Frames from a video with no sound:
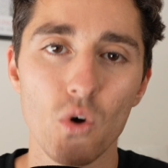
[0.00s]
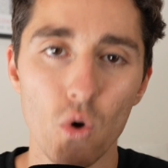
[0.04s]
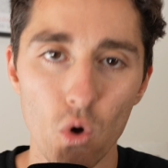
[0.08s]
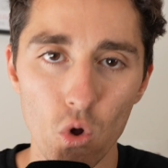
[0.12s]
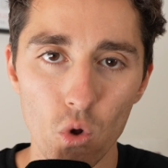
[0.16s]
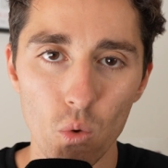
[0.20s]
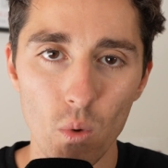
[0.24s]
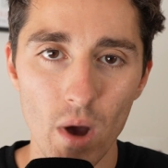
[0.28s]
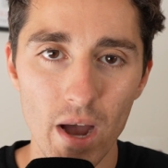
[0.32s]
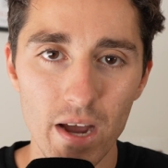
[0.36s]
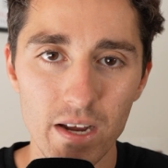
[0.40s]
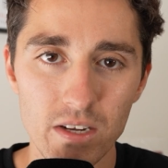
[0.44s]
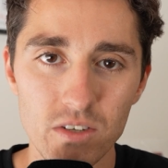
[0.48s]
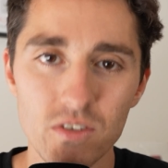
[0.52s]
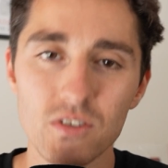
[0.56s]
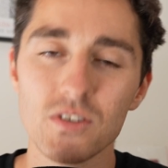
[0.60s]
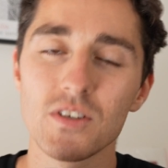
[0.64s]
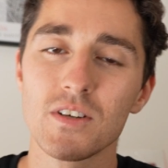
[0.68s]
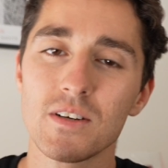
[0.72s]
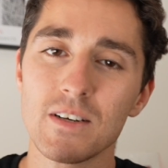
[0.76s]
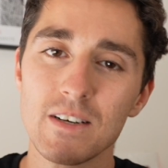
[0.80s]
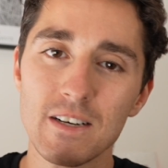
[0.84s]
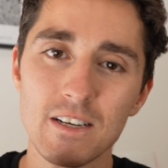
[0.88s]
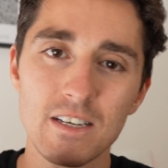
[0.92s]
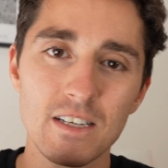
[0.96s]
always,
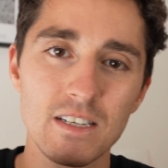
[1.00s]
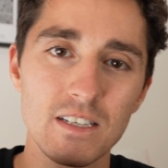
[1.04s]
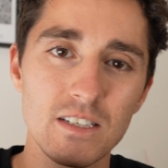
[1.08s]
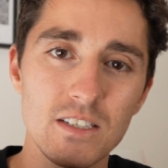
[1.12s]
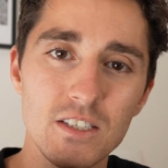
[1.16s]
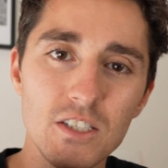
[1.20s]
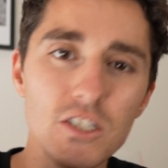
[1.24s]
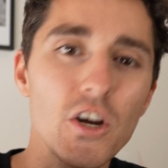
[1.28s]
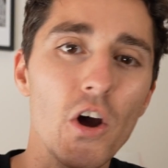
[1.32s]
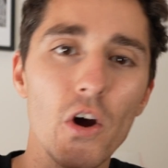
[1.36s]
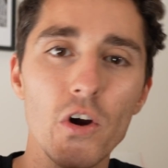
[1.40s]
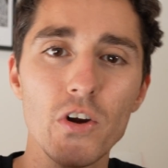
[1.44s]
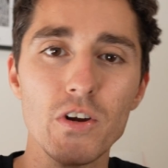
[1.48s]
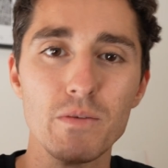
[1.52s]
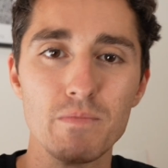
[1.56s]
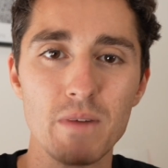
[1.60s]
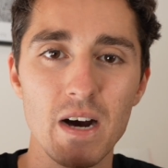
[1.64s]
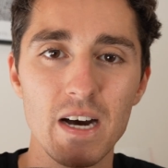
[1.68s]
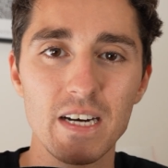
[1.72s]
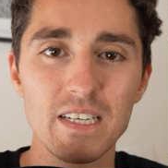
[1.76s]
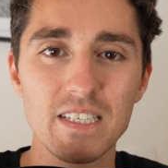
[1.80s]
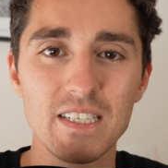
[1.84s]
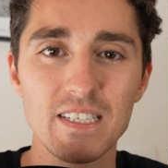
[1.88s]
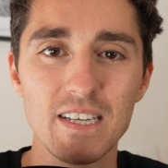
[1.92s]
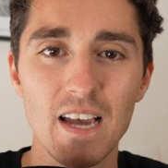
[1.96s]
go you
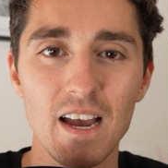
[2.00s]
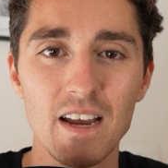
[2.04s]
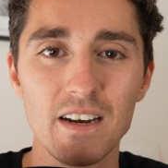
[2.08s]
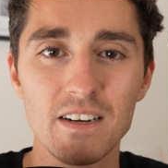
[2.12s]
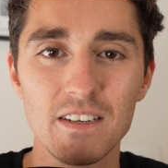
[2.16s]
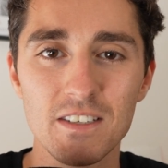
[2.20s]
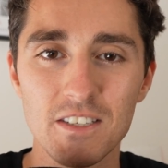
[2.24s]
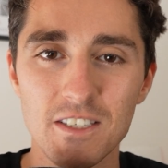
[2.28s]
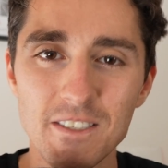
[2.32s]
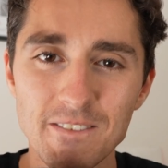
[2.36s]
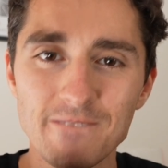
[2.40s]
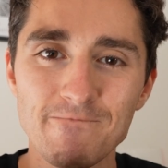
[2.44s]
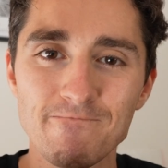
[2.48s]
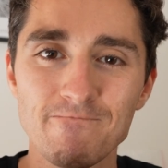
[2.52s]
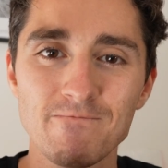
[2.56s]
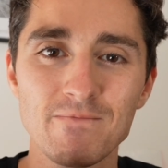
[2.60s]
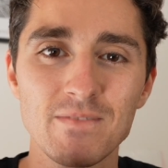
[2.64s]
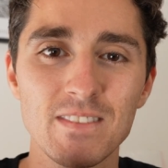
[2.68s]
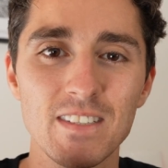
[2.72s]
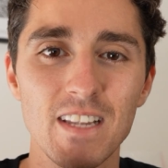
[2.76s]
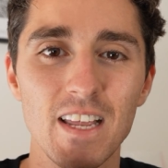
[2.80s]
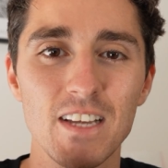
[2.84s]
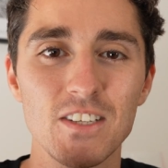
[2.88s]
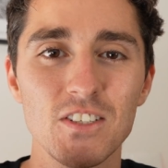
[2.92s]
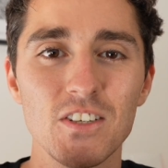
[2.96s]
mighty
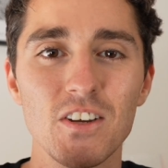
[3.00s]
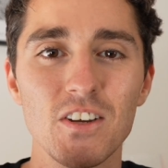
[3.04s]
Sainers. Let's